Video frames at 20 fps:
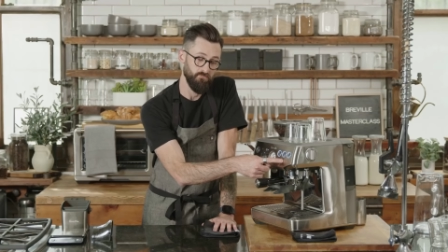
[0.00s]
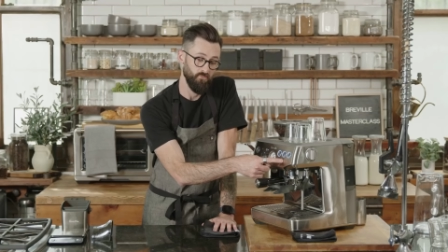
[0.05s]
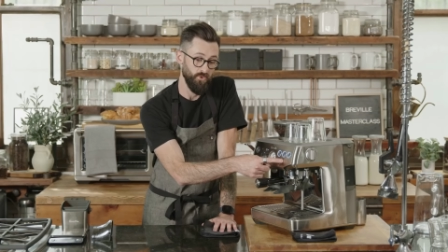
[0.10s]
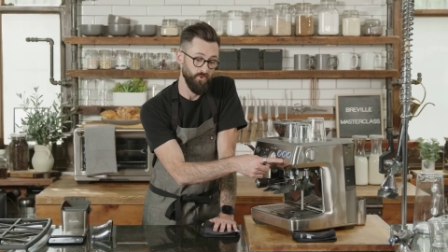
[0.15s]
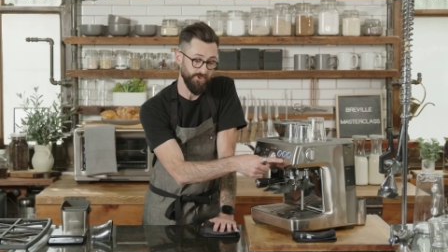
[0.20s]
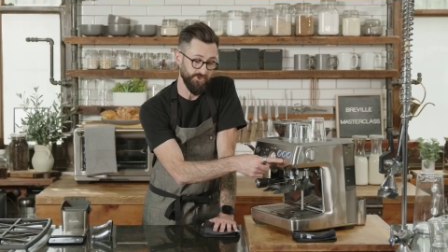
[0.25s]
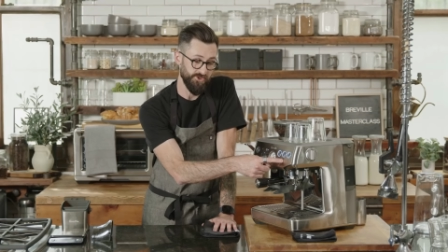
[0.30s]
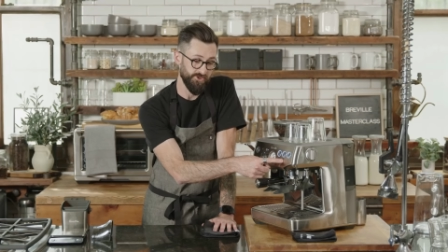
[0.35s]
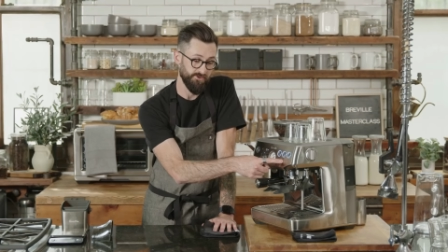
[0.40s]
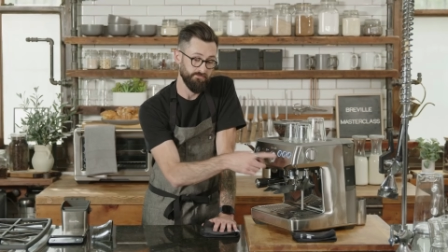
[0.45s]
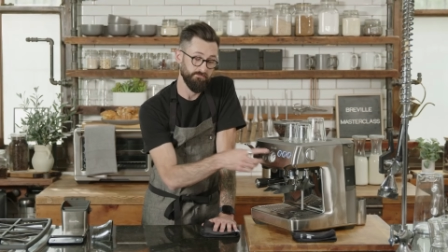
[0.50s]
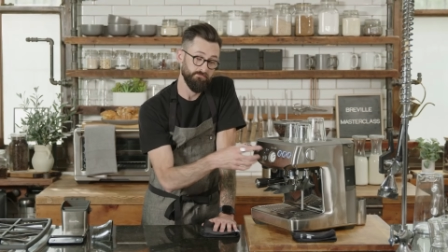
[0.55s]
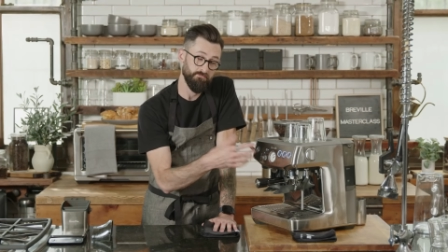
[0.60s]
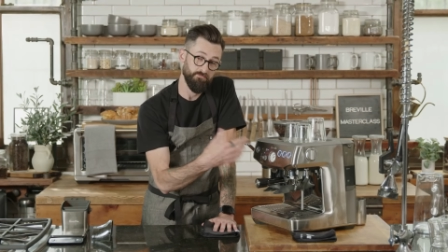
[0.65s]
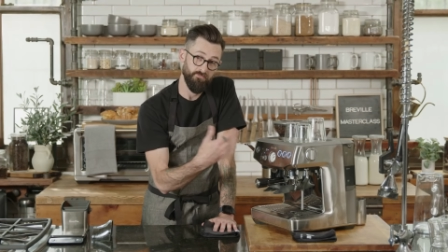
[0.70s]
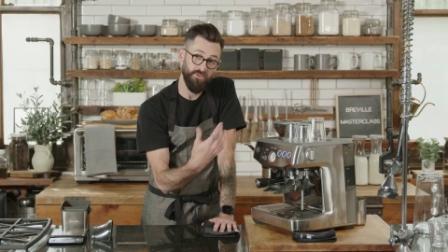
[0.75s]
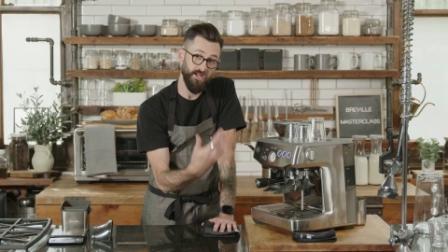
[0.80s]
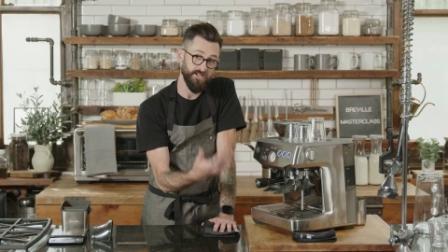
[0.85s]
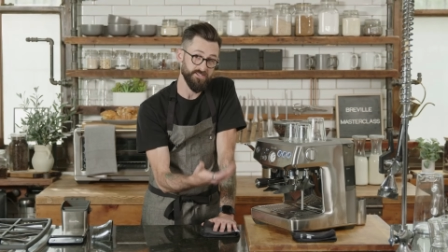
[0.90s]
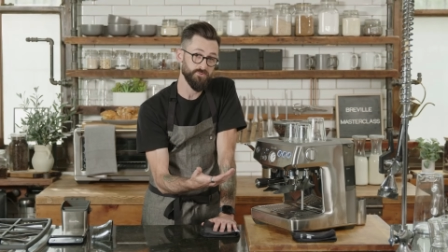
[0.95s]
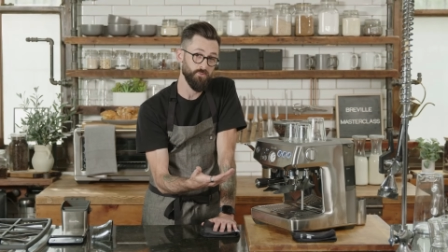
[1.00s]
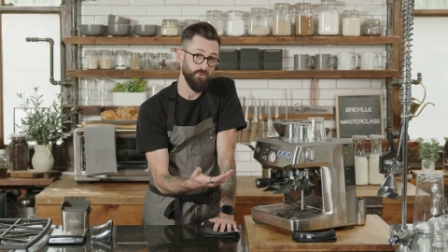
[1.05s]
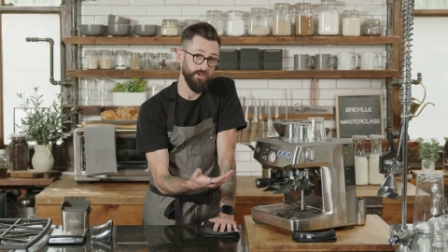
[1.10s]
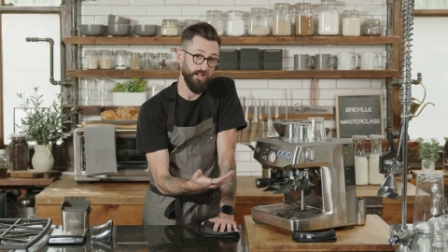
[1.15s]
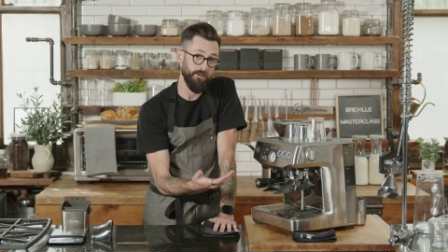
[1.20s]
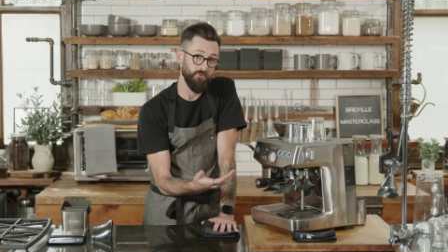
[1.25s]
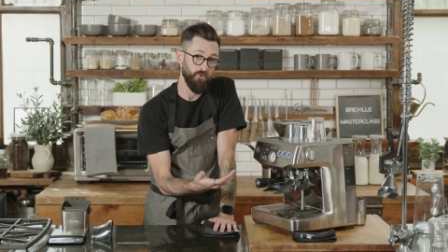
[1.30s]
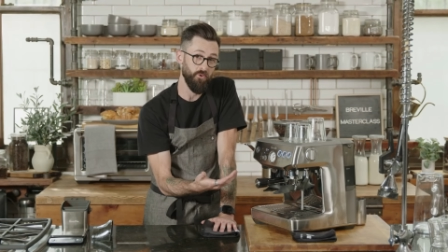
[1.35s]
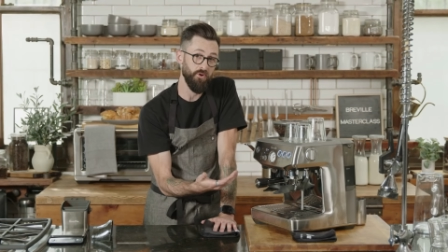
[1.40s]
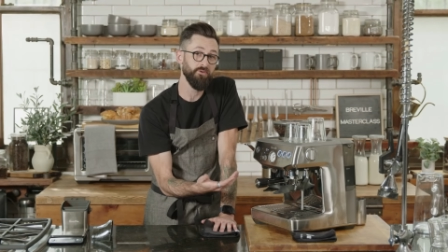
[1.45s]
which that's what
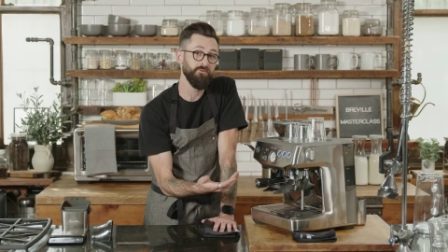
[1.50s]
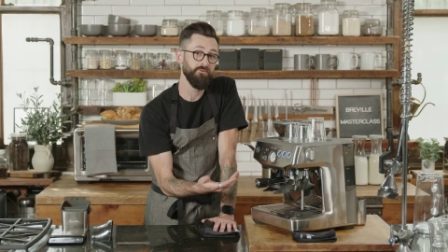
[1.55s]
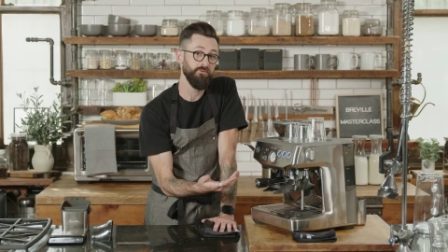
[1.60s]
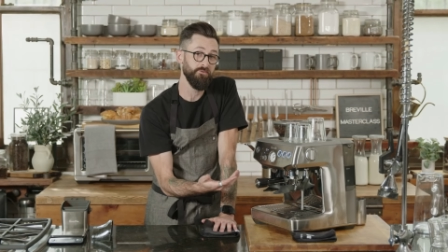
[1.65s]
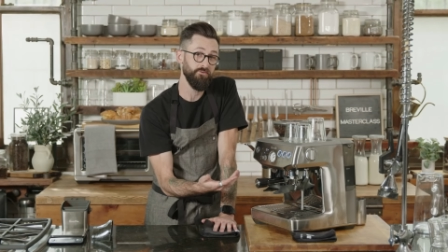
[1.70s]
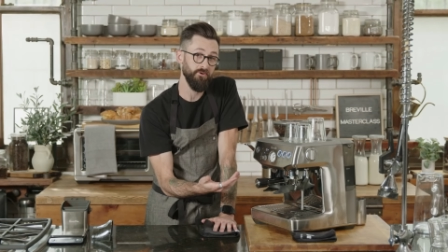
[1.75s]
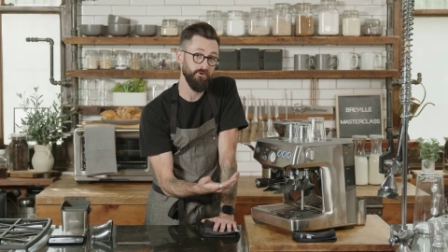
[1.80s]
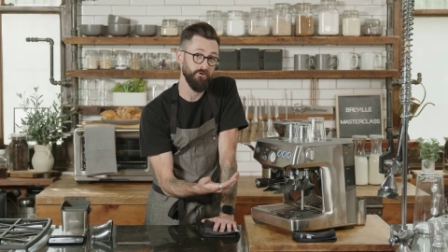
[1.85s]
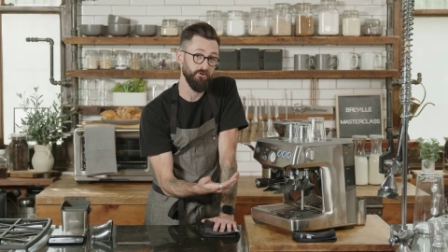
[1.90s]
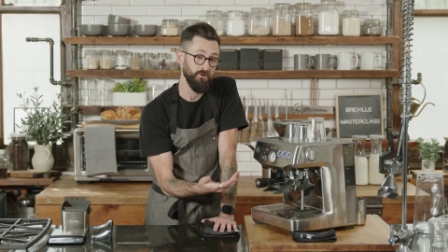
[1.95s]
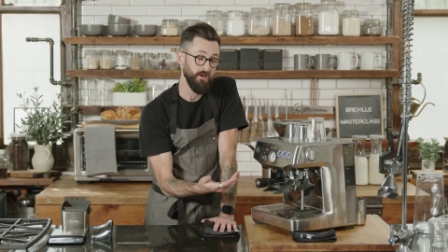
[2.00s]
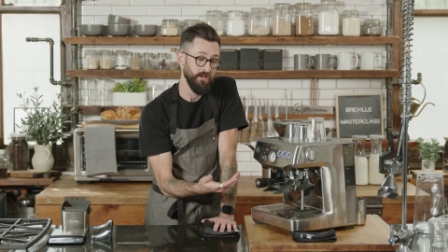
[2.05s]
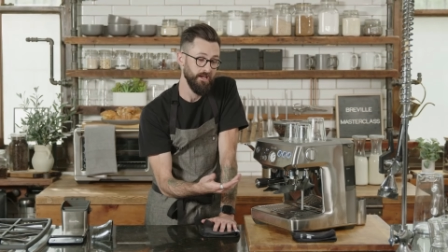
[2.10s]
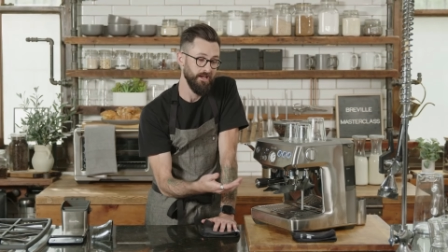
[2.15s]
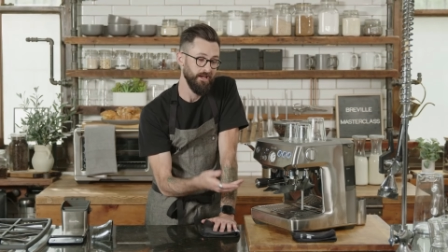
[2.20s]
I'm going to do.